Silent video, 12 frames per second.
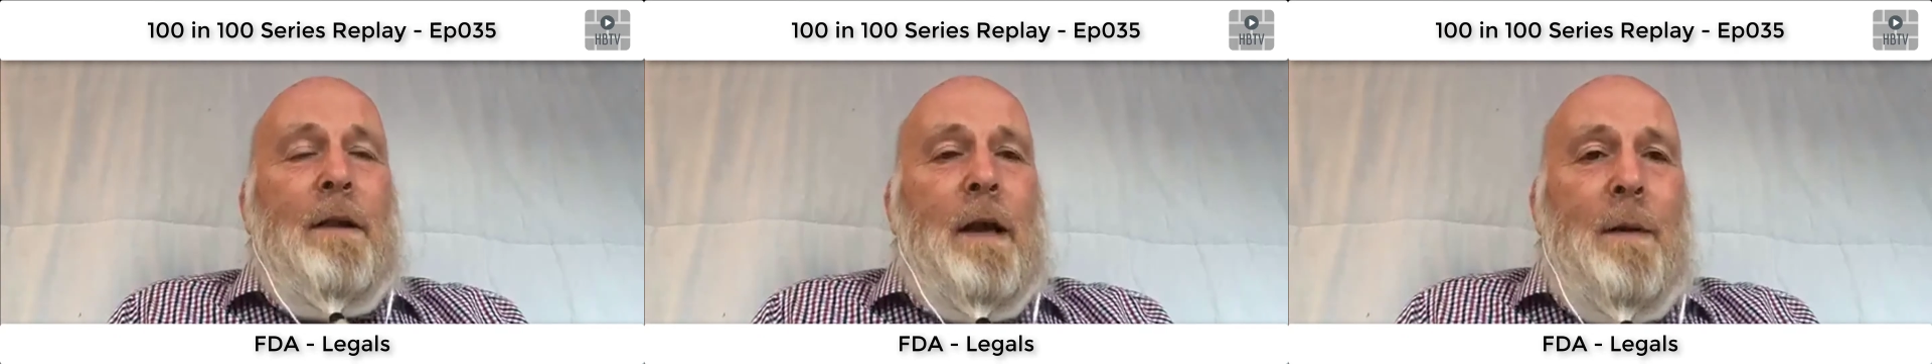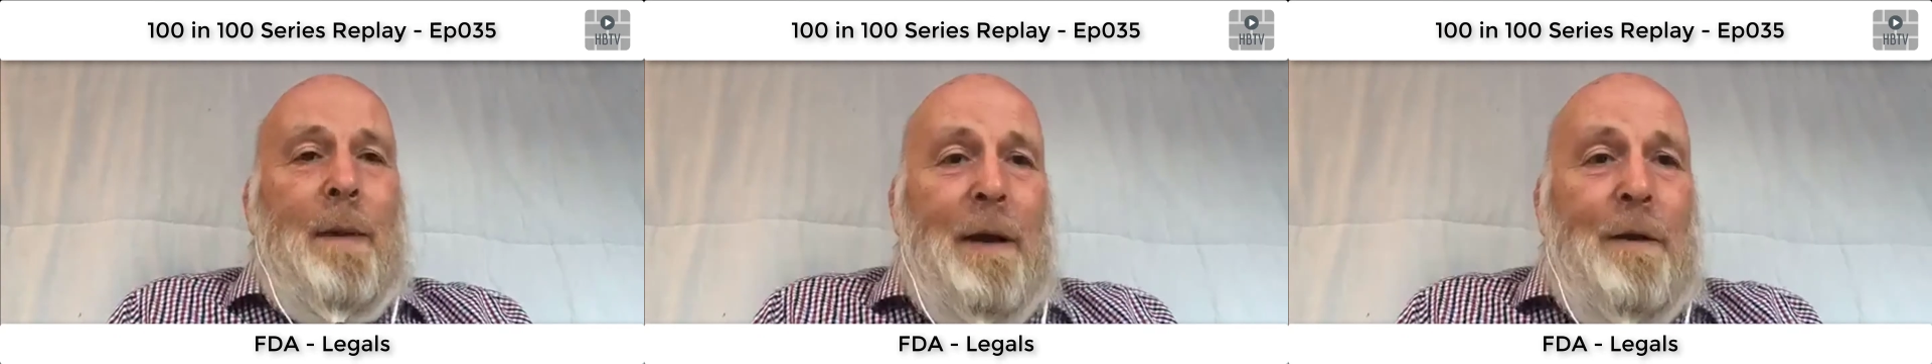Now, I
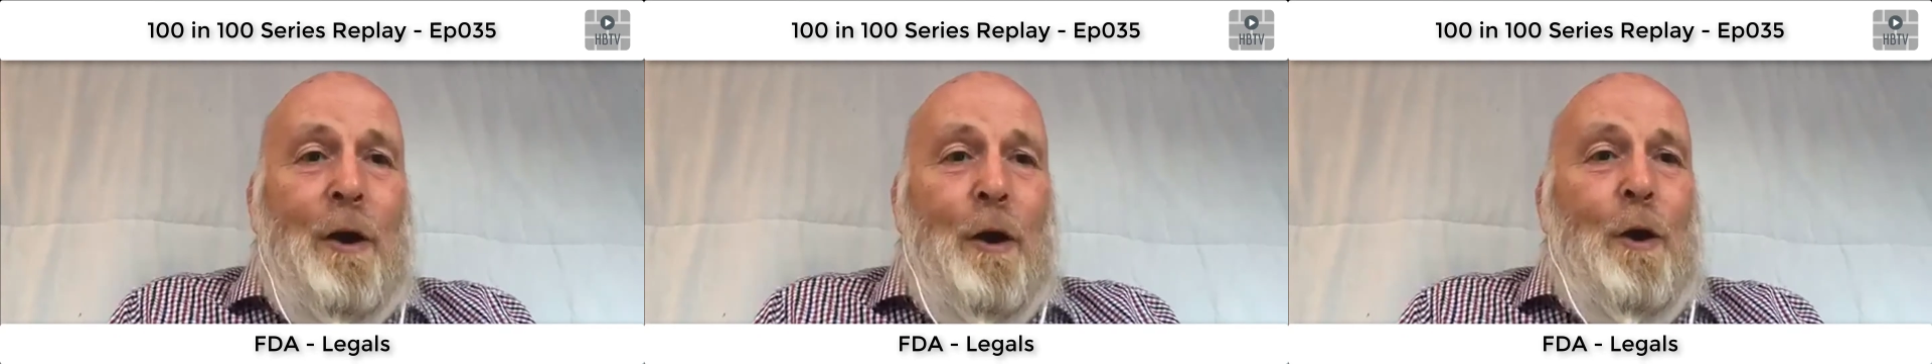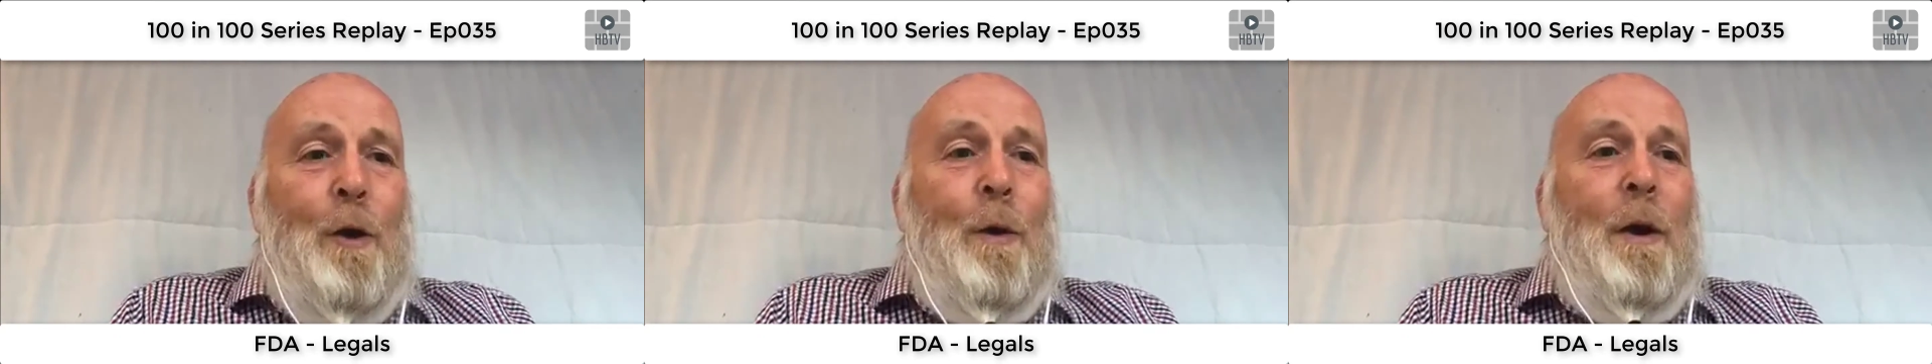don't know about
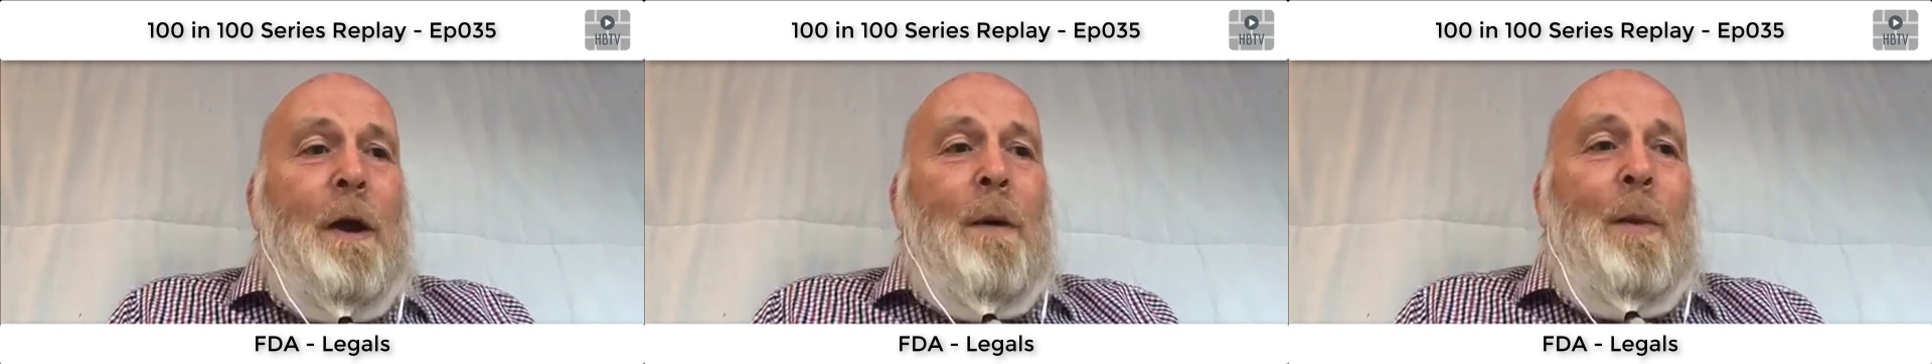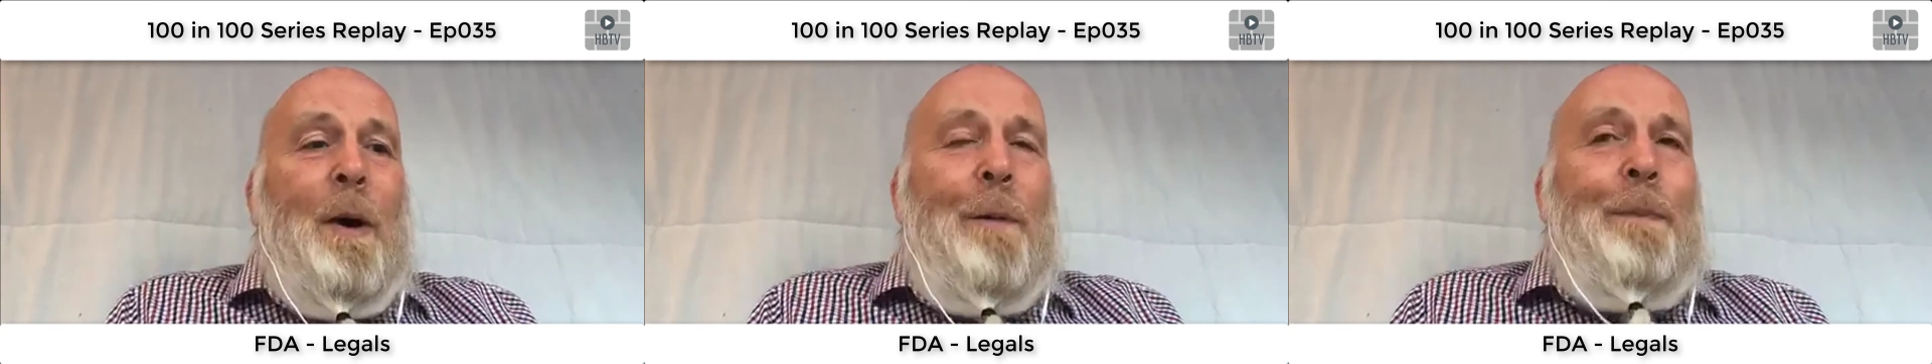you,
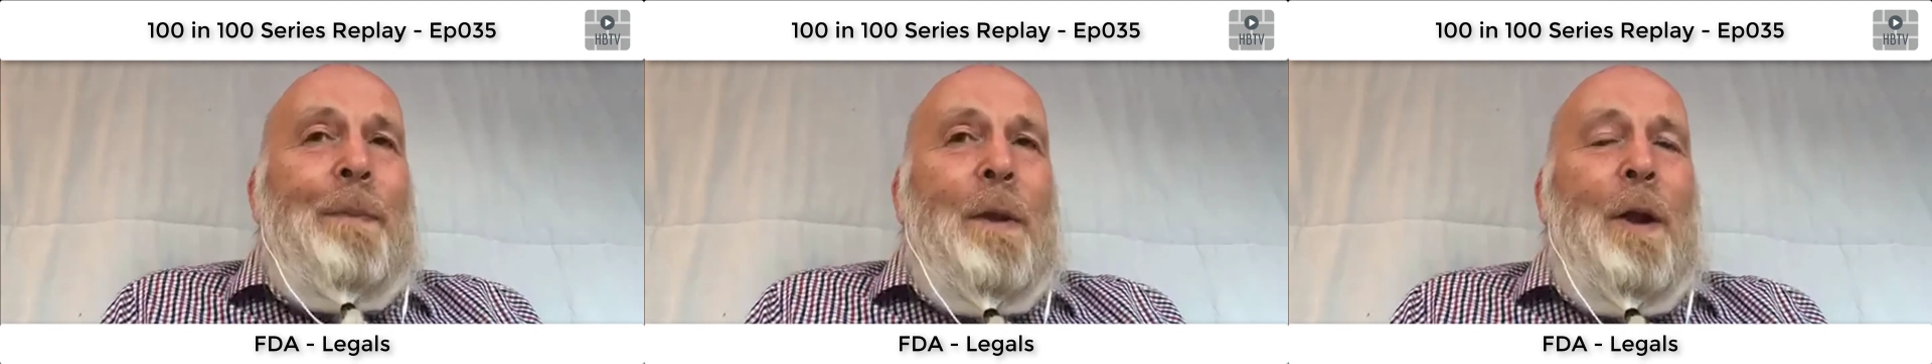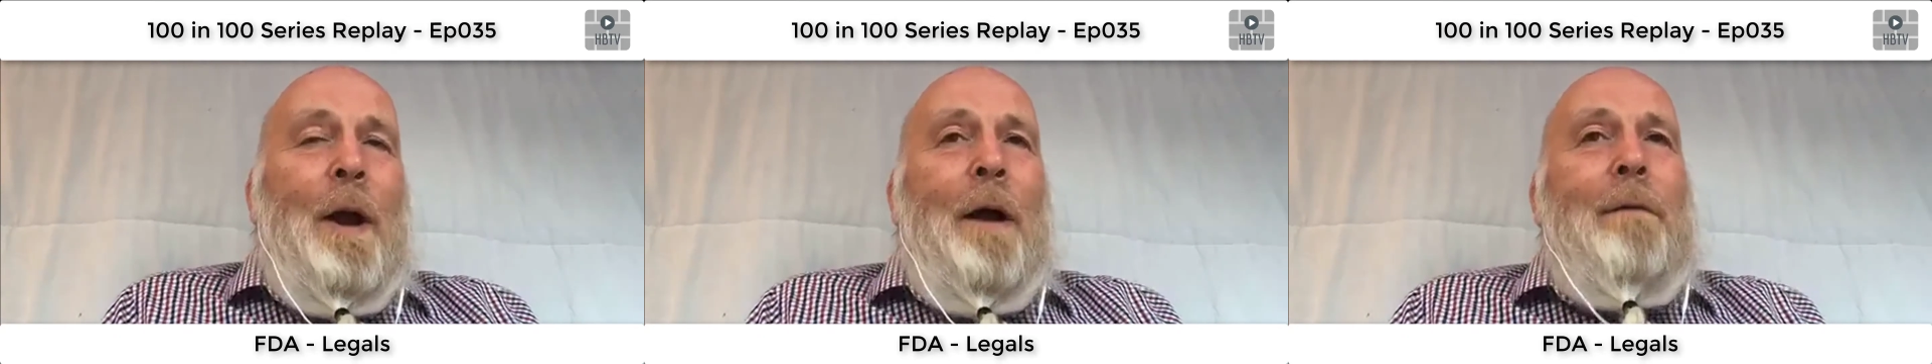but,
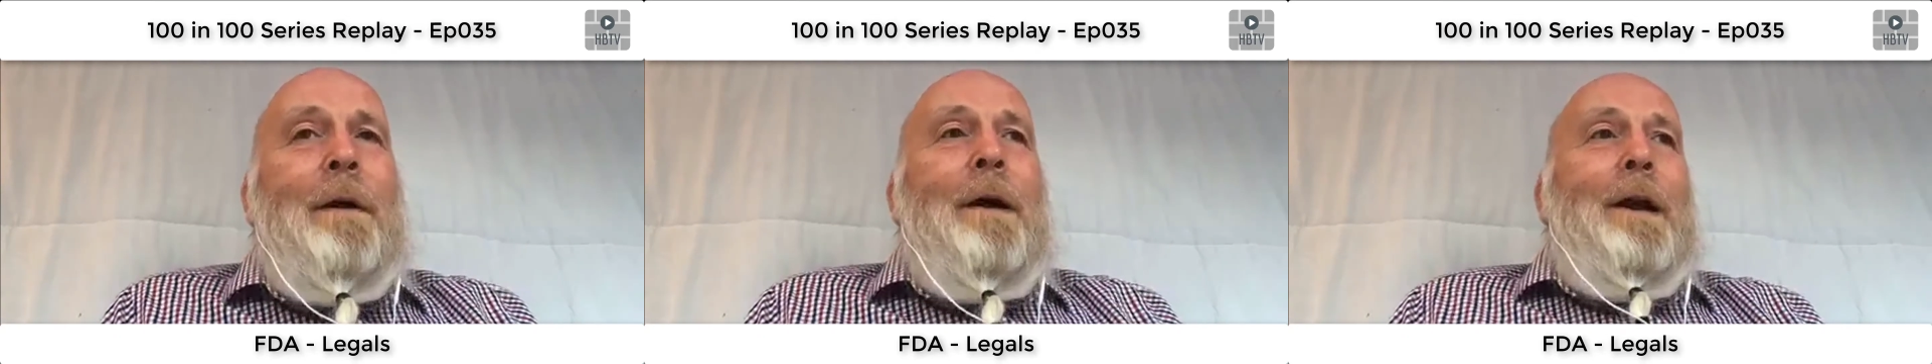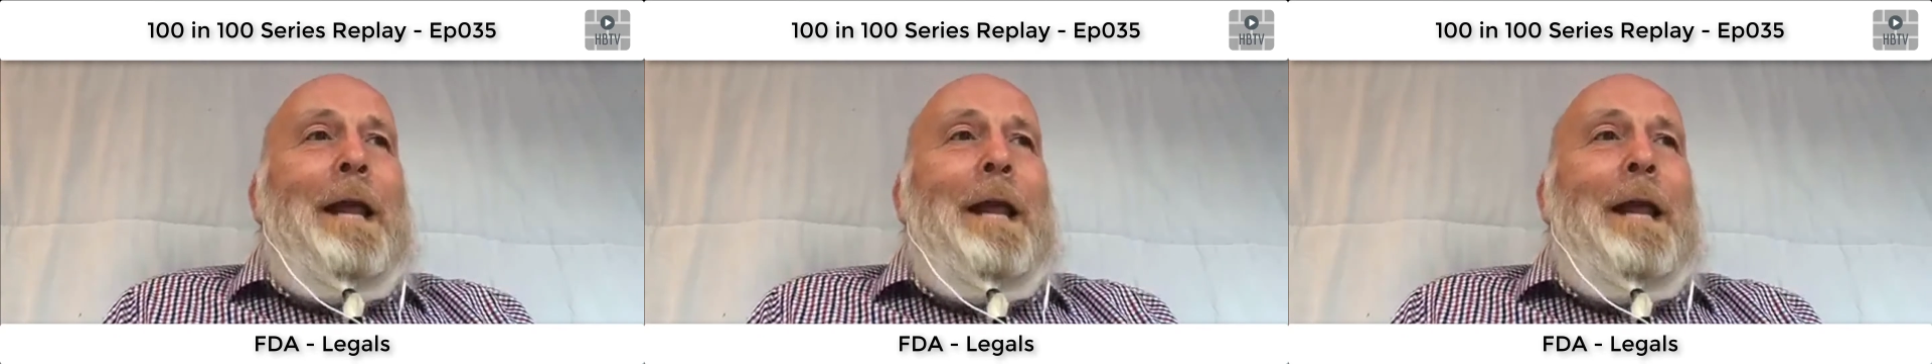you know,